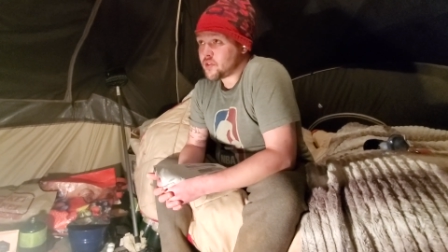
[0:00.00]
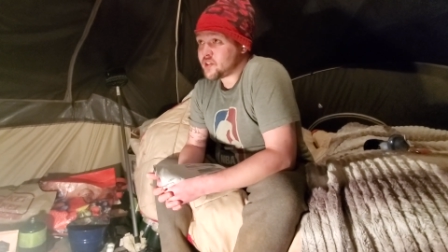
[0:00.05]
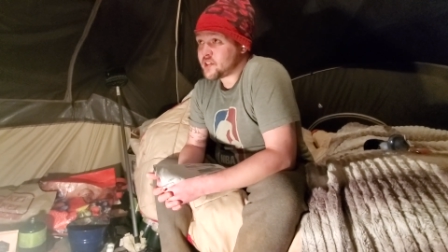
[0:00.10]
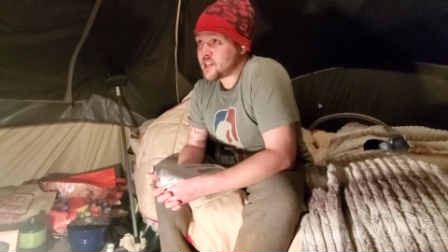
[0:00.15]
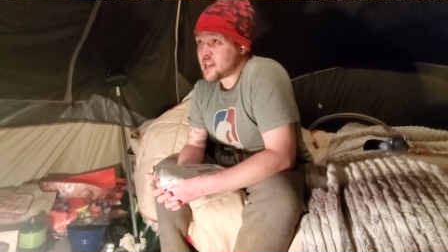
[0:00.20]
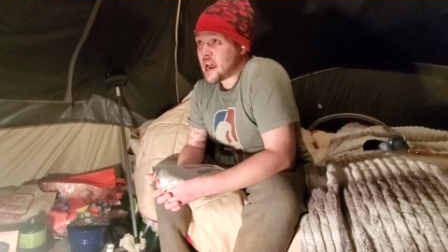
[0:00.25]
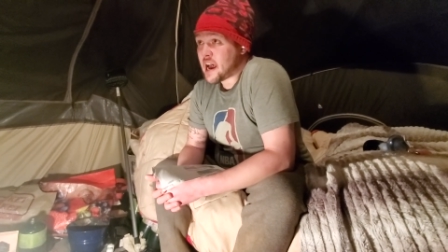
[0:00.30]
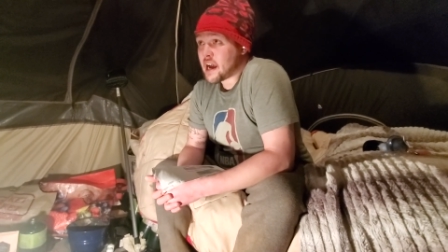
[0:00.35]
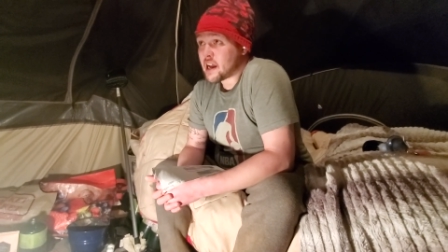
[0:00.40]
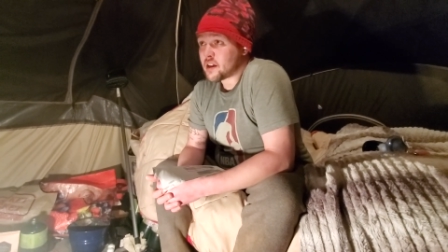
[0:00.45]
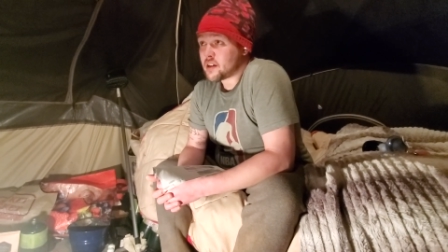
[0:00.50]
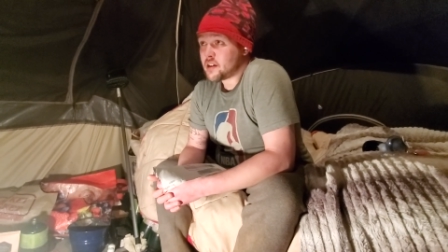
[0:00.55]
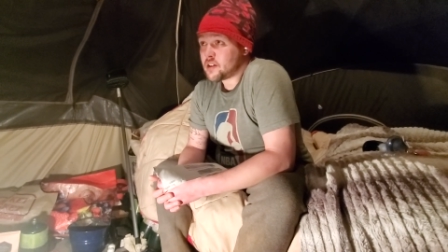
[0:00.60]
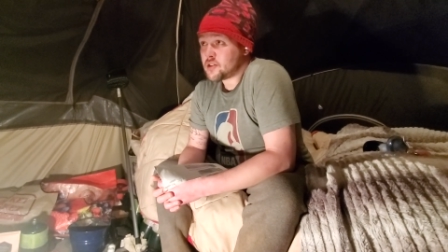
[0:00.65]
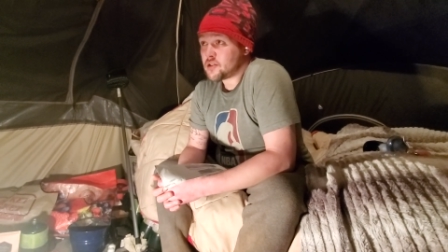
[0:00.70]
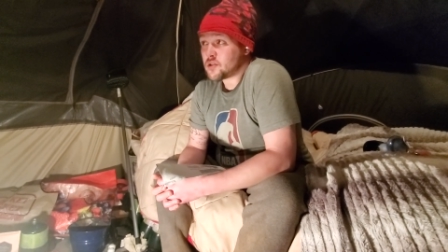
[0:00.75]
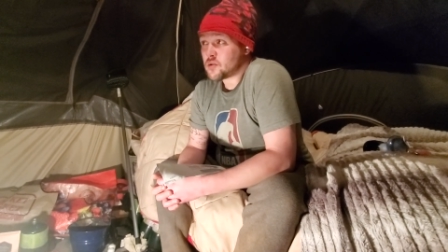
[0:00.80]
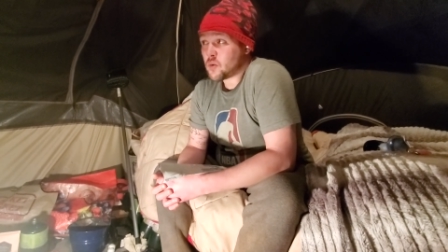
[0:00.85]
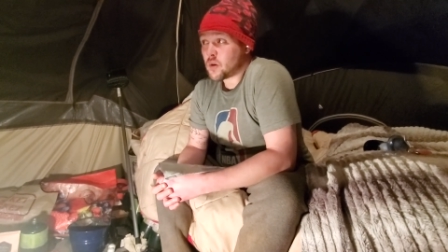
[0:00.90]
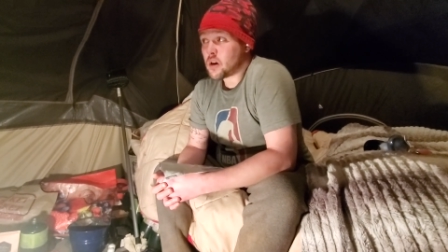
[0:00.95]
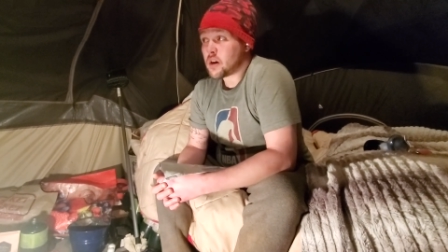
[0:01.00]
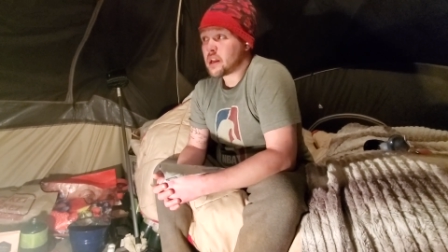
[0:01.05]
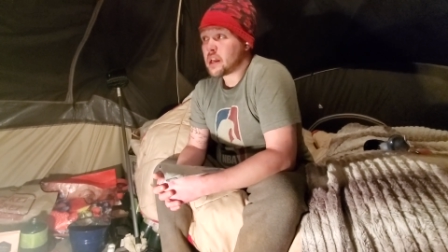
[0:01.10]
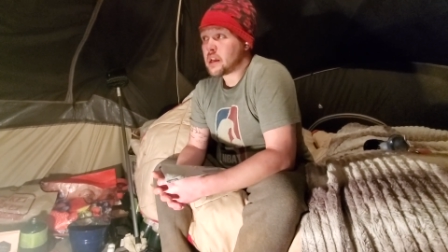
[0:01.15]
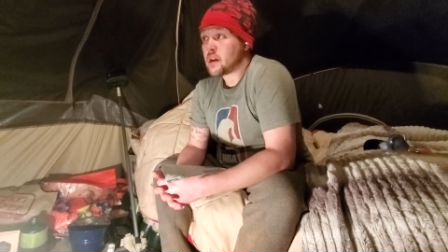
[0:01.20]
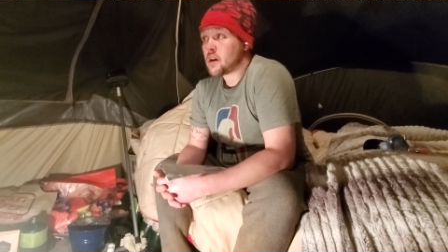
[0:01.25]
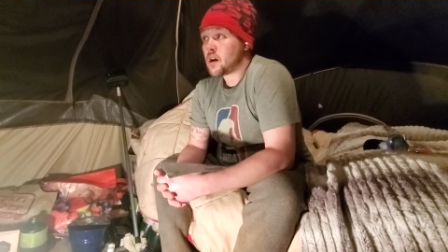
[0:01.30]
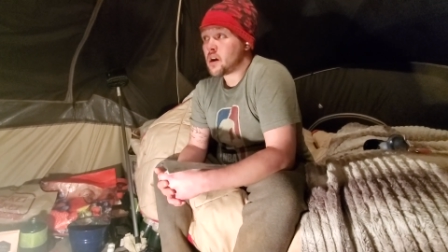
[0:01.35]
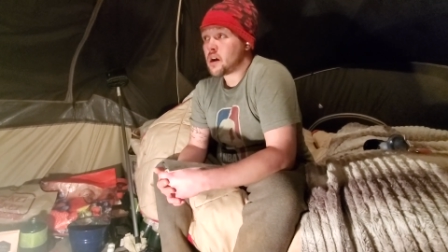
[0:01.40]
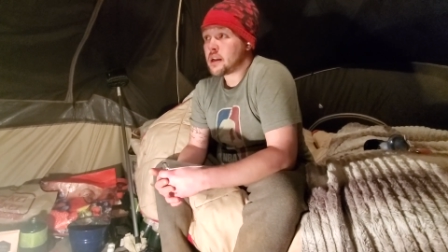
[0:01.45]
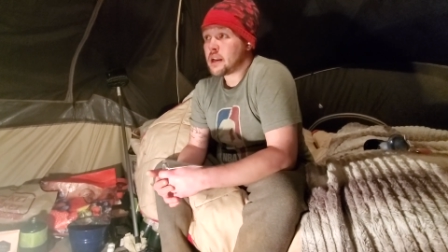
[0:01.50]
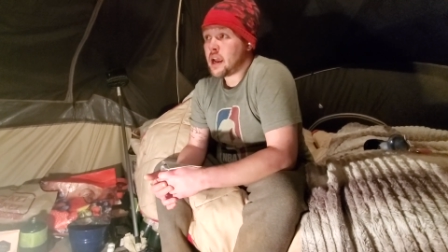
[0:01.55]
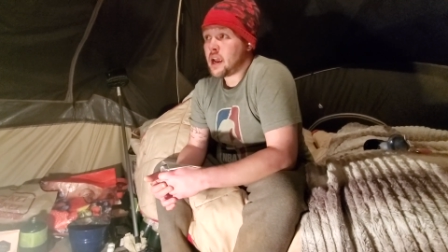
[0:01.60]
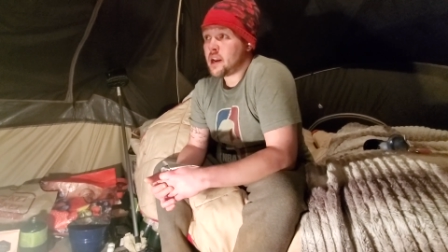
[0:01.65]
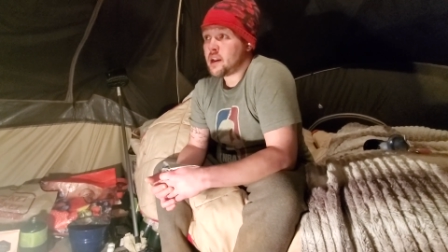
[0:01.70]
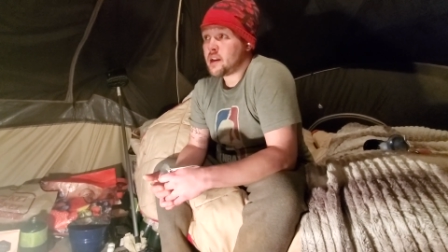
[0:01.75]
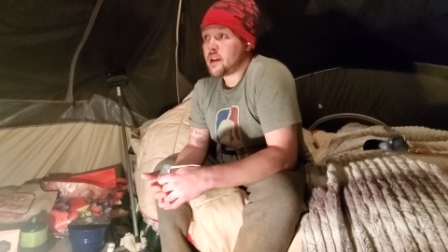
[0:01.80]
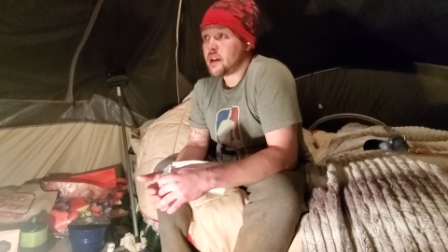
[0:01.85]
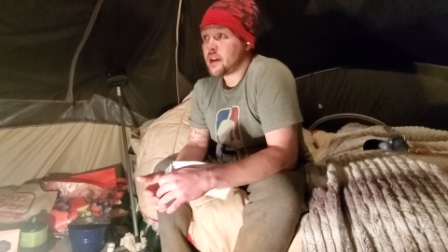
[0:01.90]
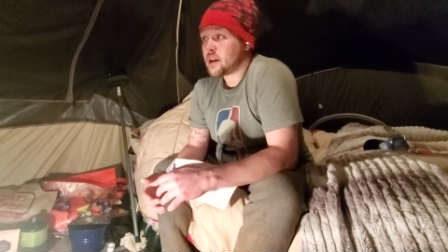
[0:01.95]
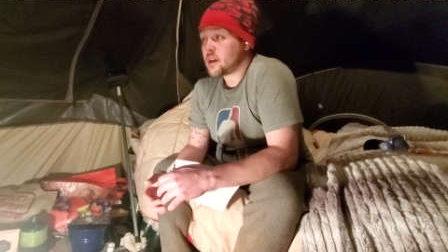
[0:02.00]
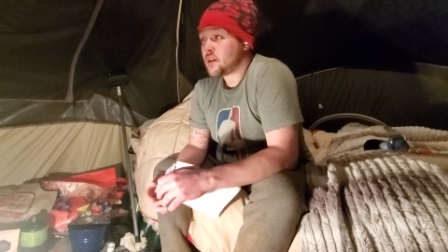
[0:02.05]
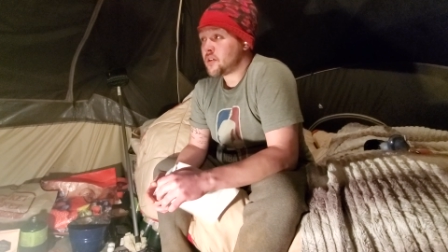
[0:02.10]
Zach is working on editing